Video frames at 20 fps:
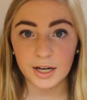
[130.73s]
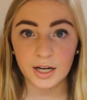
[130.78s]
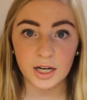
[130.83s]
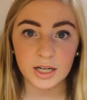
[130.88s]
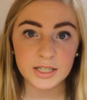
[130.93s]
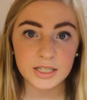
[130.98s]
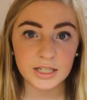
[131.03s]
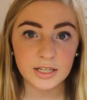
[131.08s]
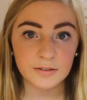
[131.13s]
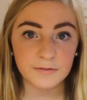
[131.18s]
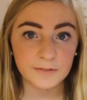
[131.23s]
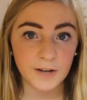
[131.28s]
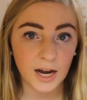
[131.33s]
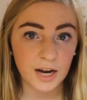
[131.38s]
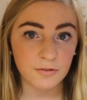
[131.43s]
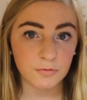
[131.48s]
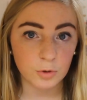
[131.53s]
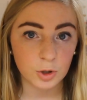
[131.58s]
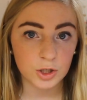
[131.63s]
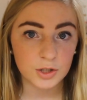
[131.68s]
I got to give
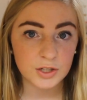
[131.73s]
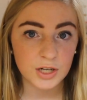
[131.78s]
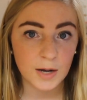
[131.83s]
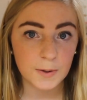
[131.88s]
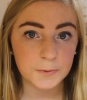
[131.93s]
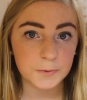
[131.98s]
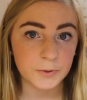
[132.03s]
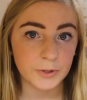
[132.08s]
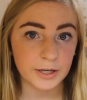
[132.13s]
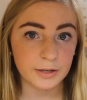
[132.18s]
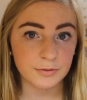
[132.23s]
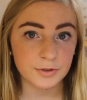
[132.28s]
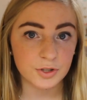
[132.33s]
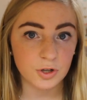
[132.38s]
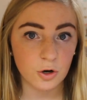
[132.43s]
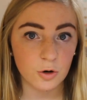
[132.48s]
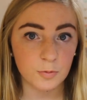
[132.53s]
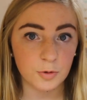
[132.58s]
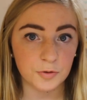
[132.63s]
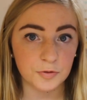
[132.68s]
5 workshops while I was
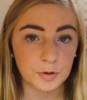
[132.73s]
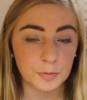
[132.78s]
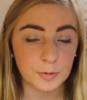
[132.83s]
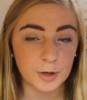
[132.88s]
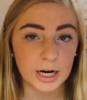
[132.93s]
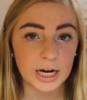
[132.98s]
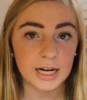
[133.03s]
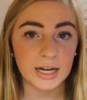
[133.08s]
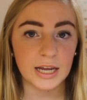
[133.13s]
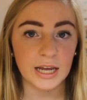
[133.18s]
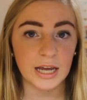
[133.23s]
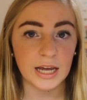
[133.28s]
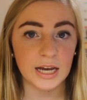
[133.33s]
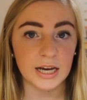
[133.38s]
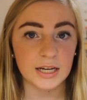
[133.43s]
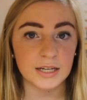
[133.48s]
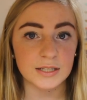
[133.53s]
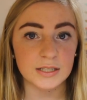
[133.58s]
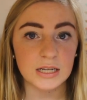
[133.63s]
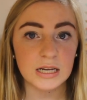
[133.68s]
home over break,
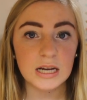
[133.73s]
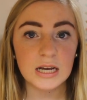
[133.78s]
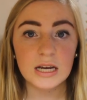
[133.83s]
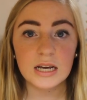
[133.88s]
and